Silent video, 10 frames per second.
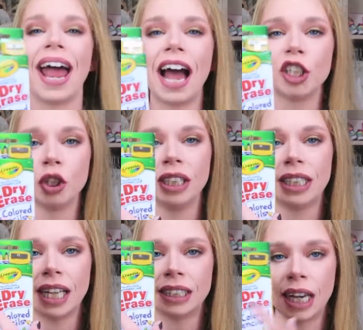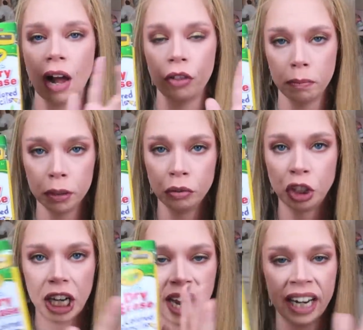I actually tested out the blue
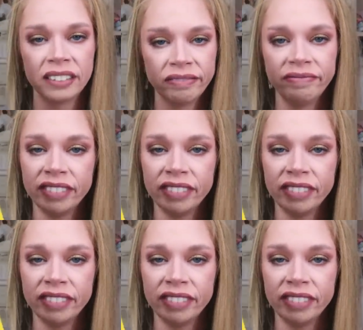shade.